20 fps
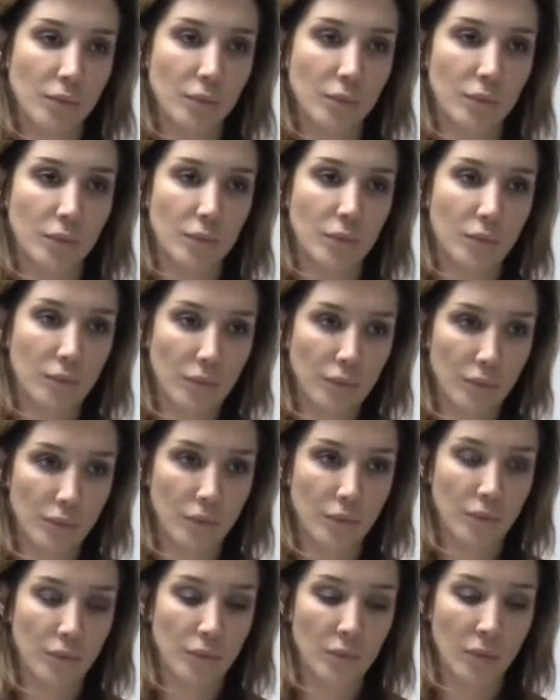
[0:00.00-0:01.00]

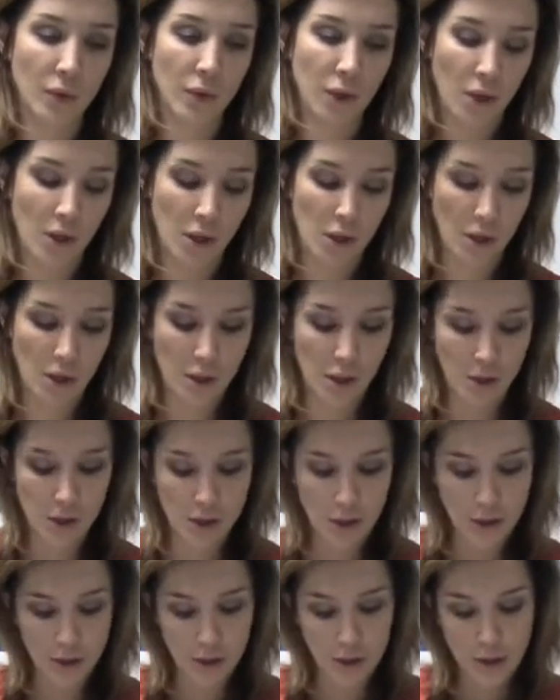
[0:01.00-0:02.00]

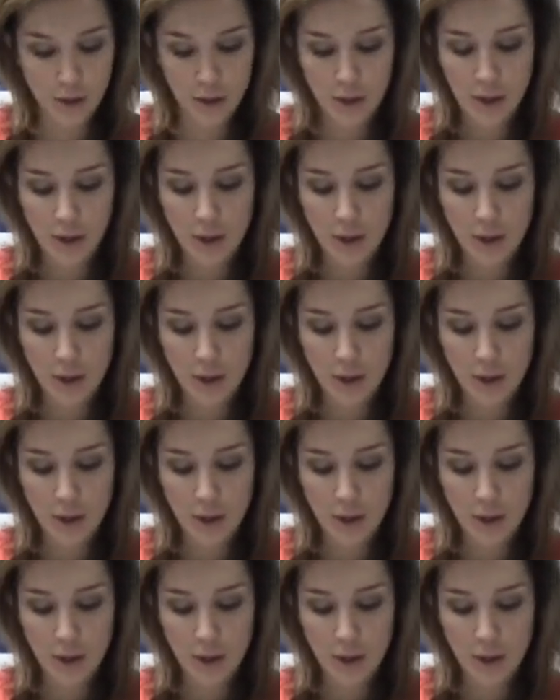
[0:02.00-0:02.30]
No one is speaking in this clip.